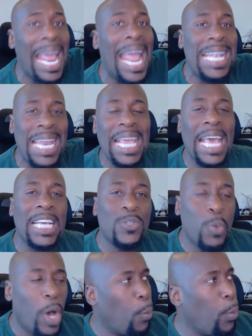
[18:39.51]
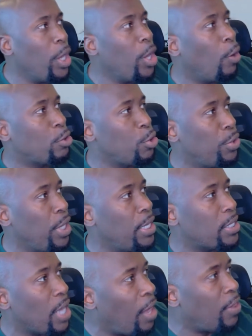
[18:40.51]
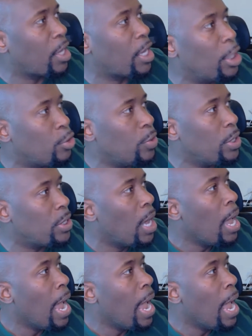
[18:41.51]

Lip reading: And then guess what? We go to these other countries